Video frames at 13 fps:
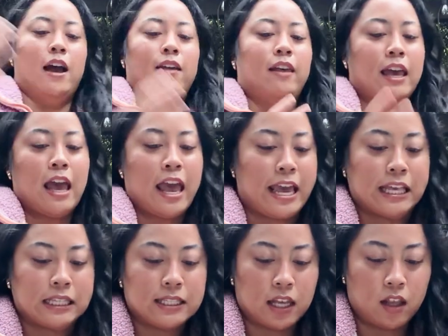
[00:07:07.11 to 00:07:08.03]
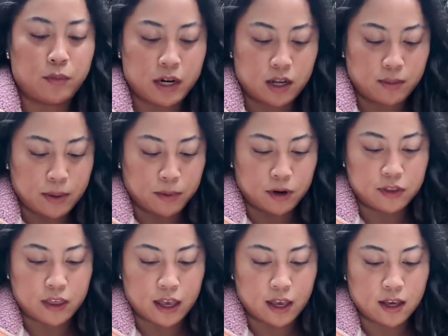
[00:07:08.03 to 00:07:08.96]
I like hate celebrating my
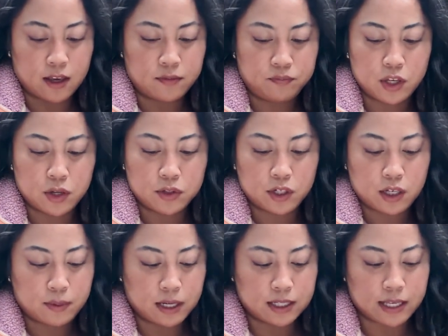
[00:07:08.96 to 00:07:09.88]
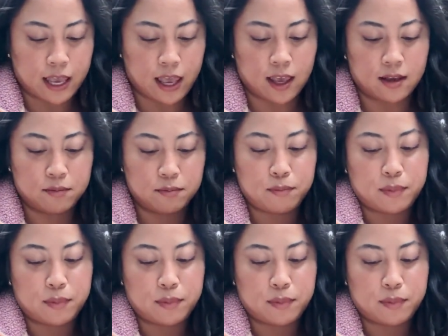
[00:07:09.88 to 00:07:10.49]
birthday usually because I hate